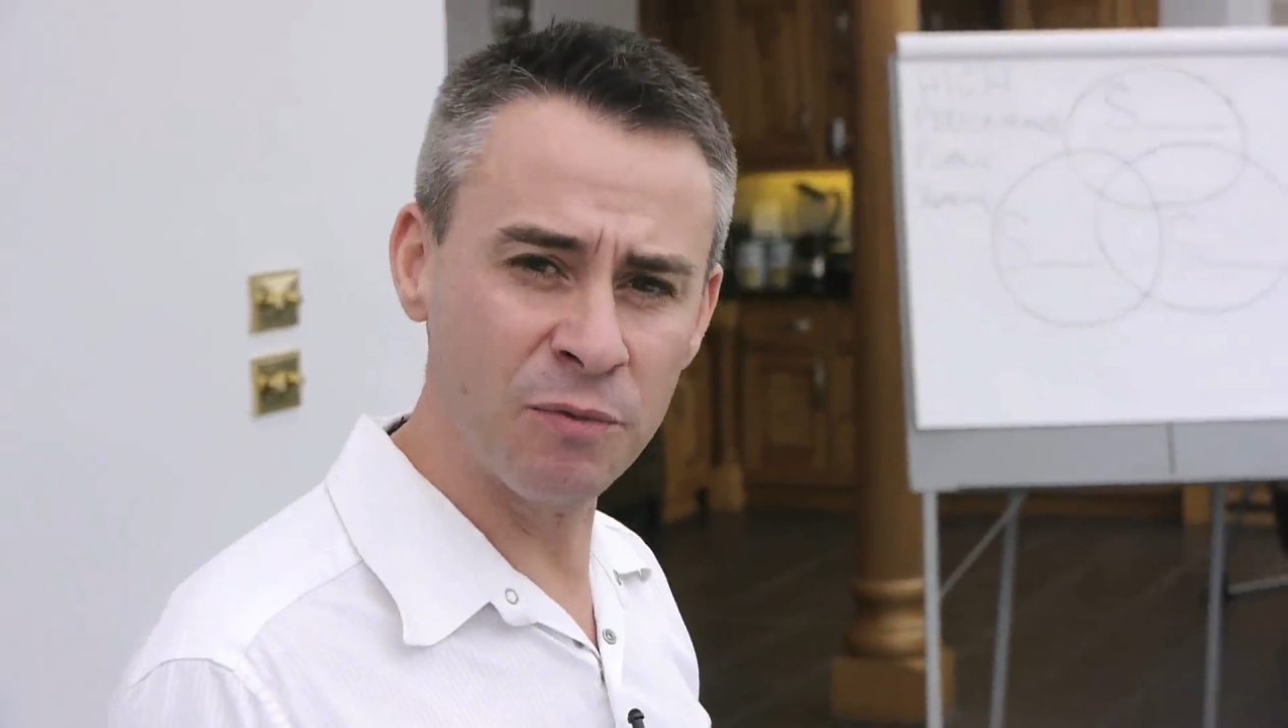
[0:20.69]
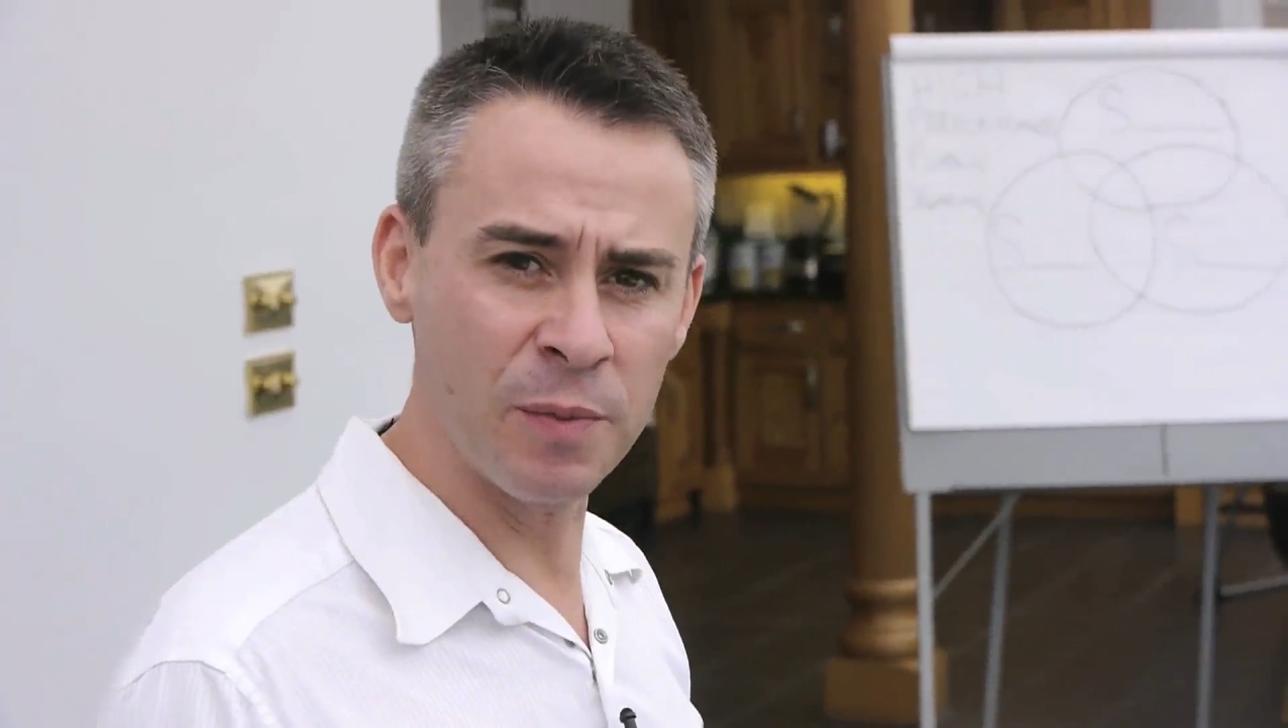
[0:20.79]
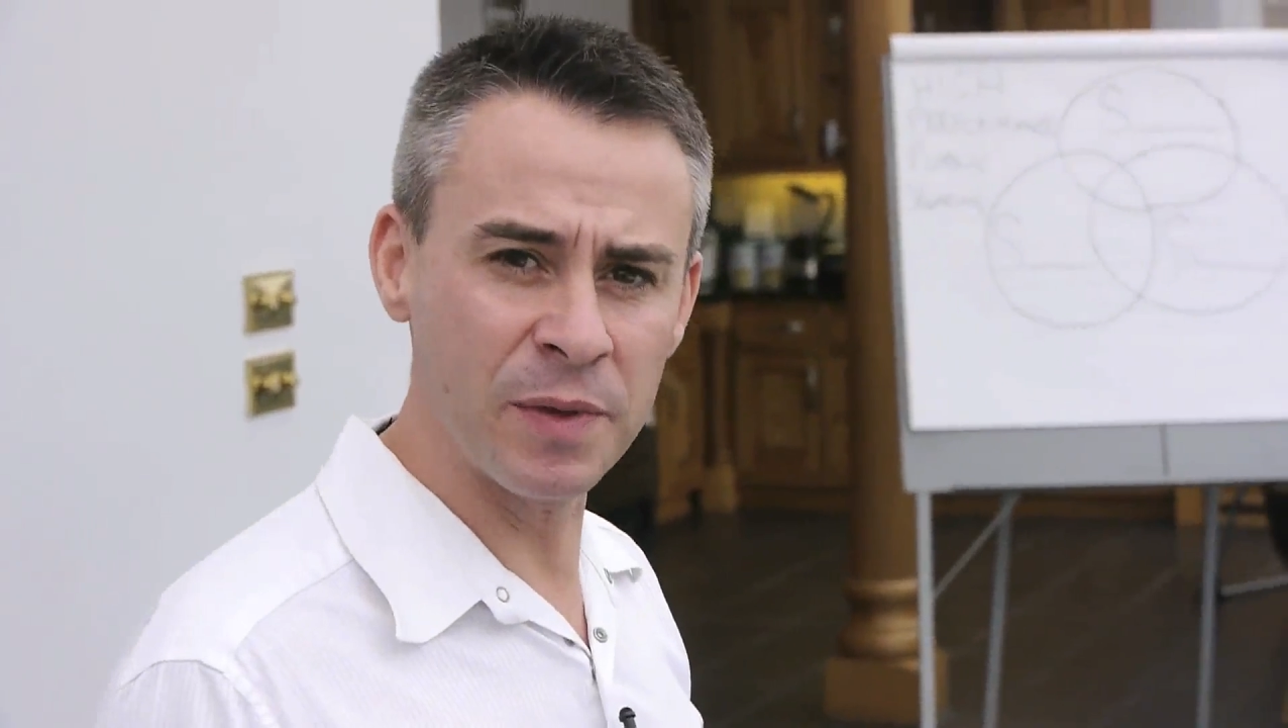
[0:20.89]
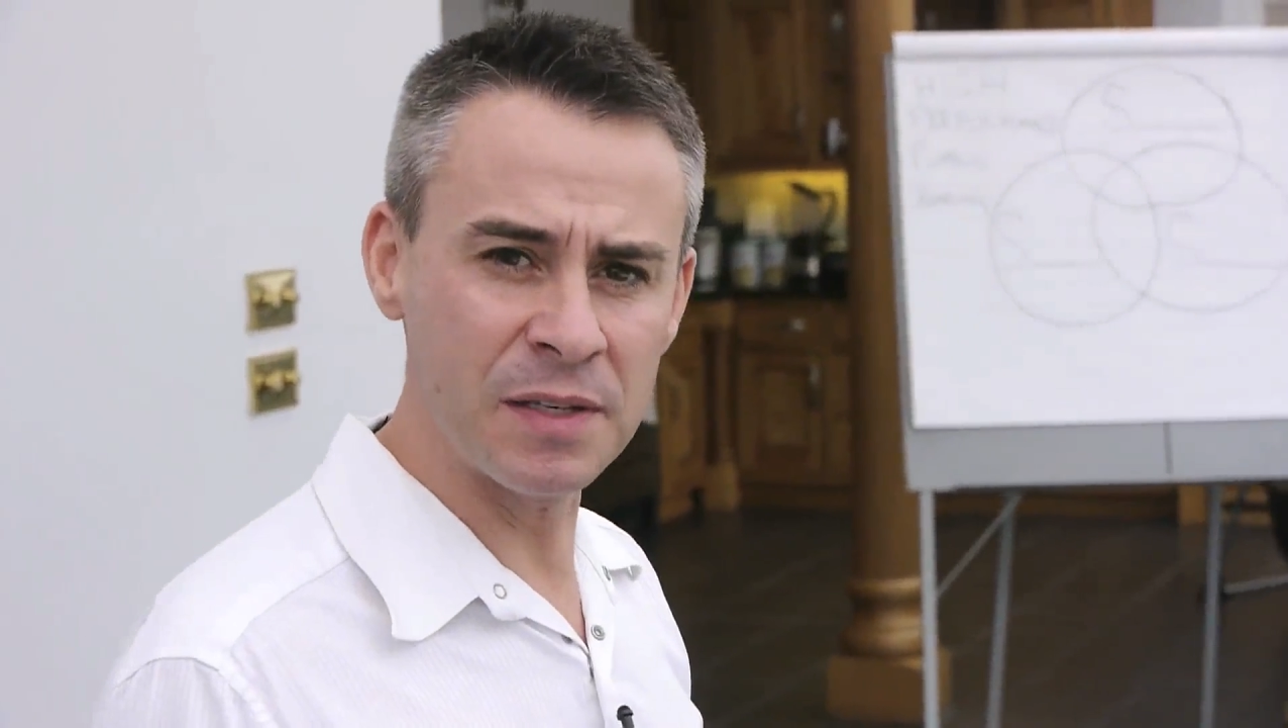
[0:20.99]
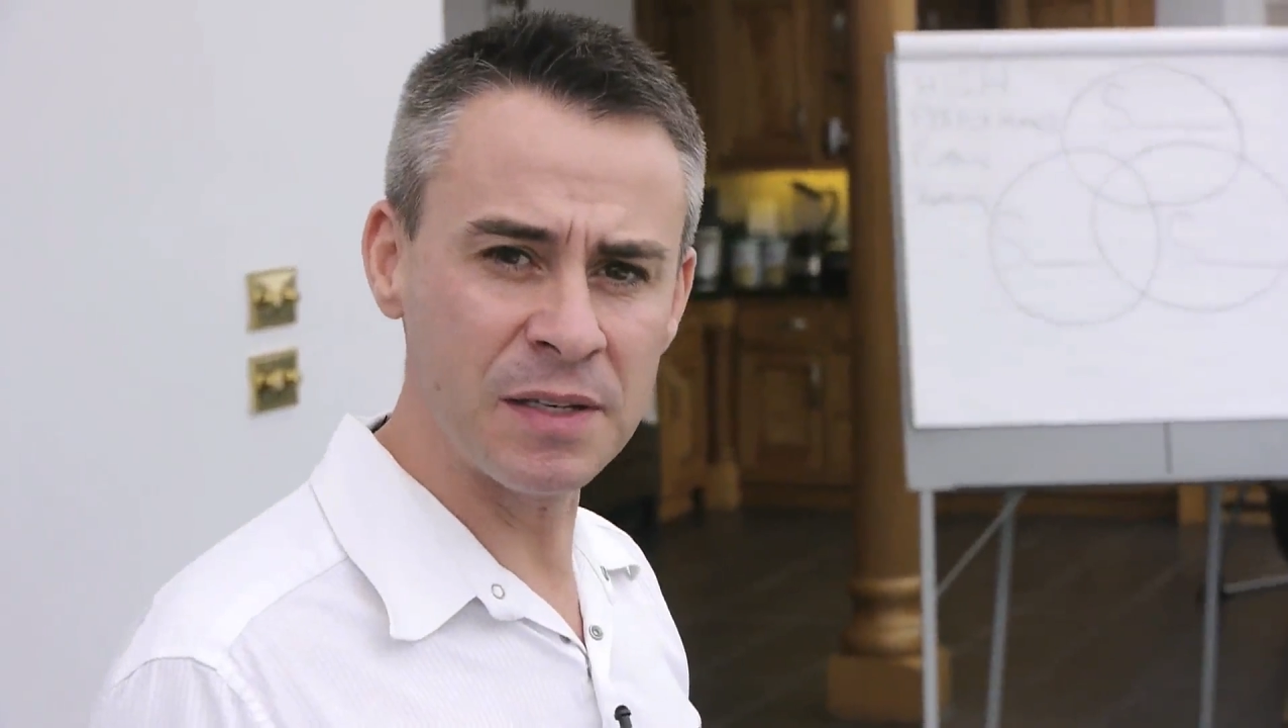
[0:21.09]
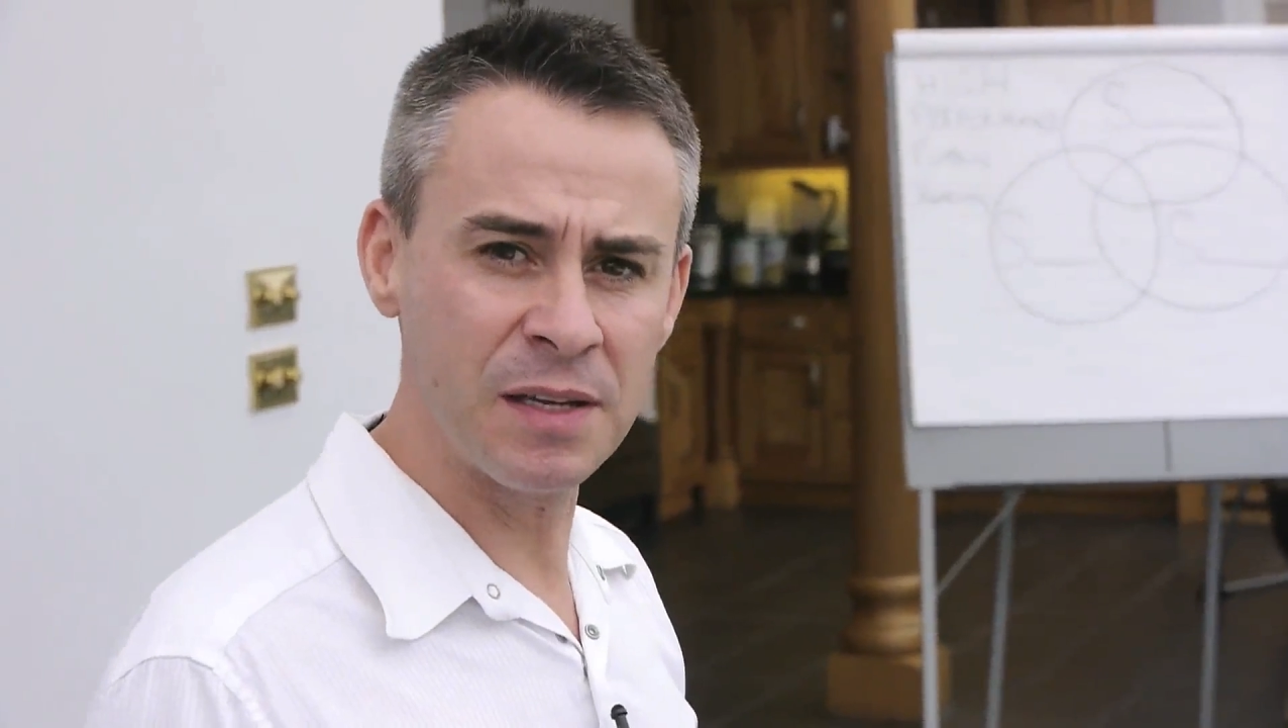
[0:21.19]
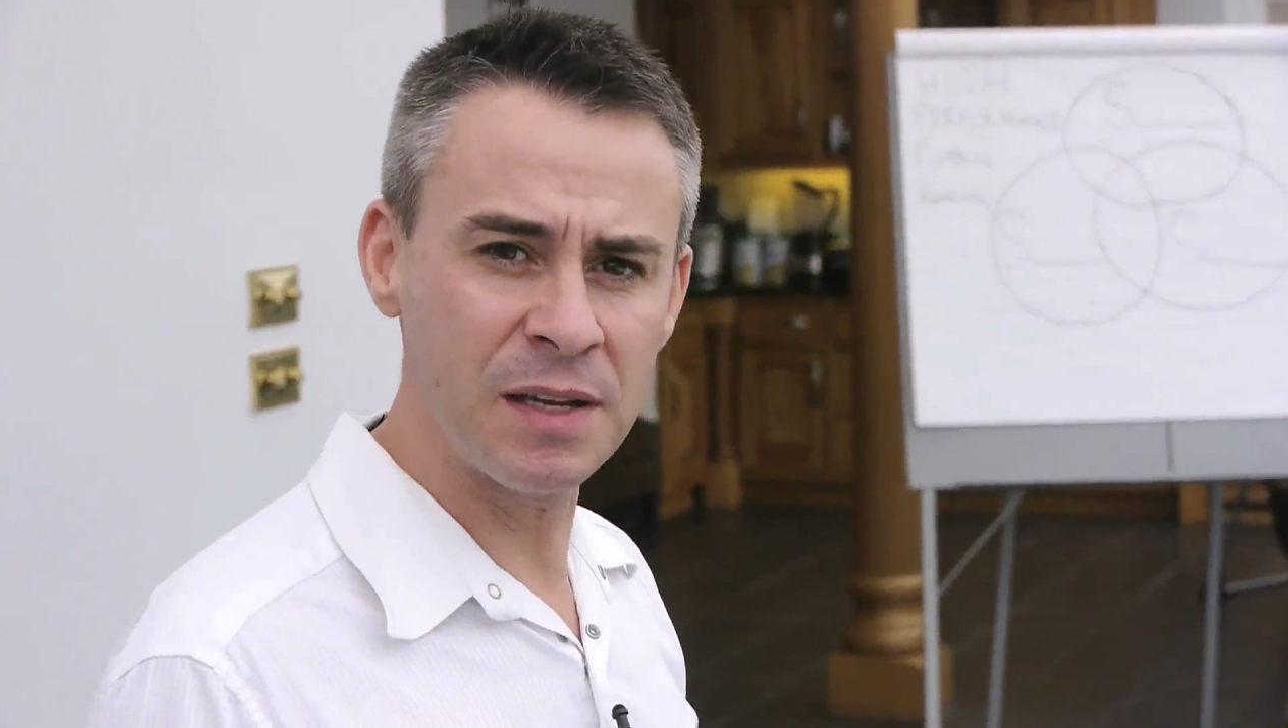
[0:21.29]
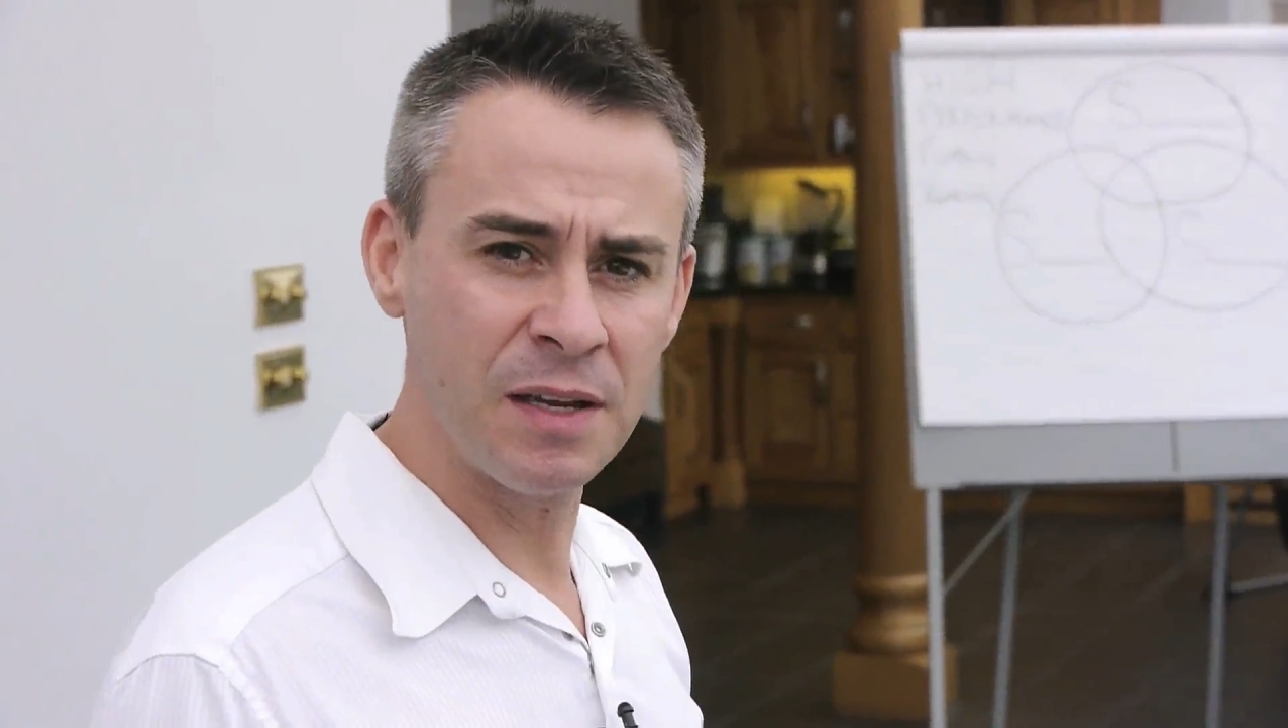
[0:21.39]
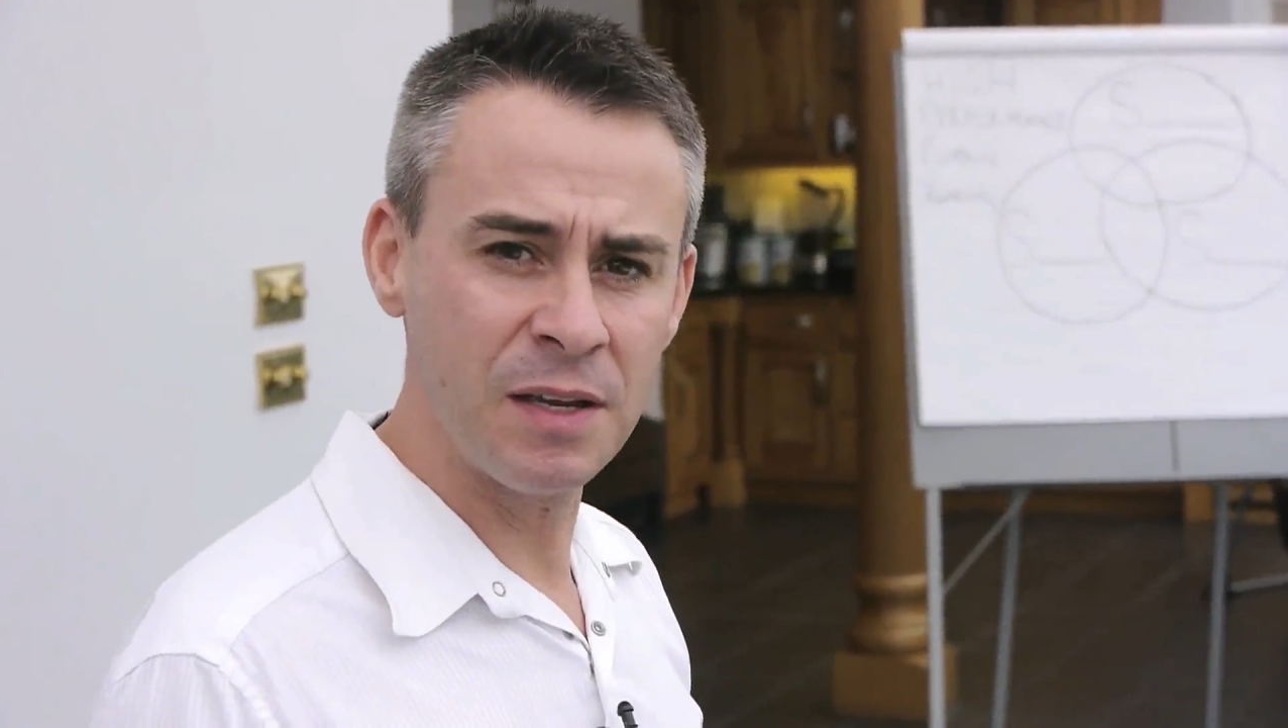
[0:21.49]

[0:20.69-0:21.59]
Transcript: Robbins,